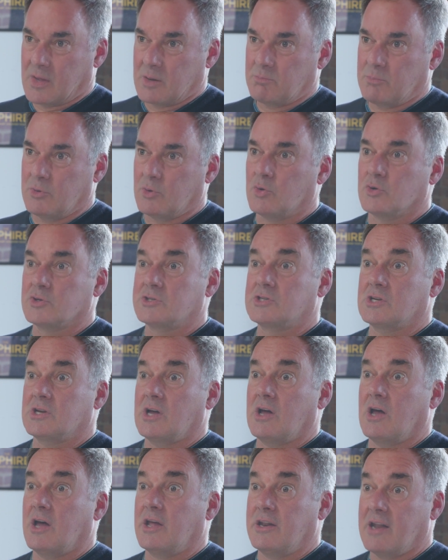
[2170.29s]
because
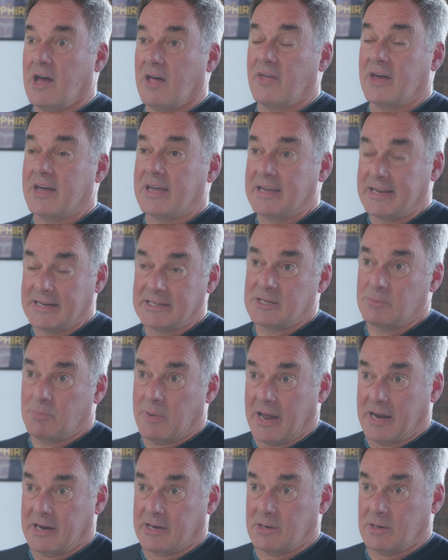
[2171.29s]
another
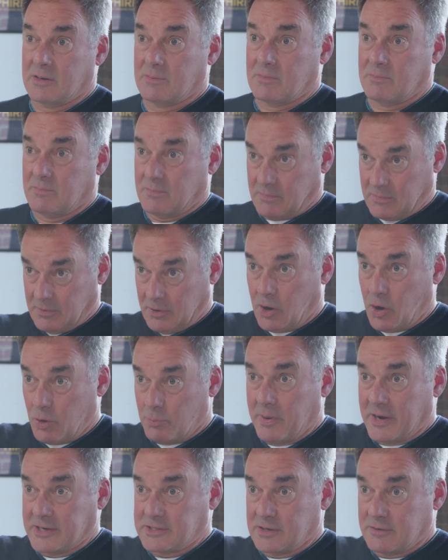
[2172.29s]
independent
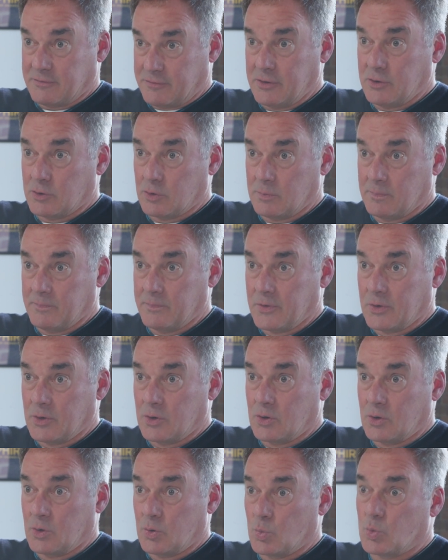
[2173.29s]
low-budget film
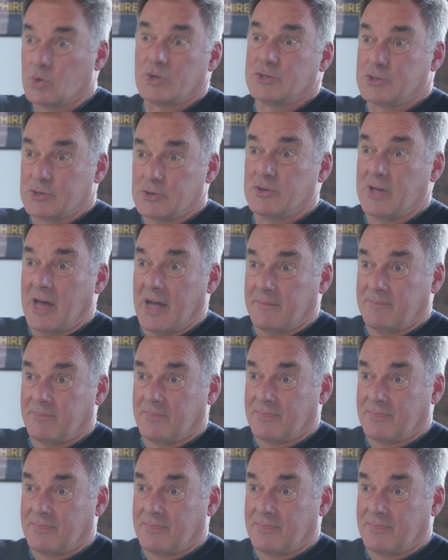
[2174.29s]
wouldn't do that.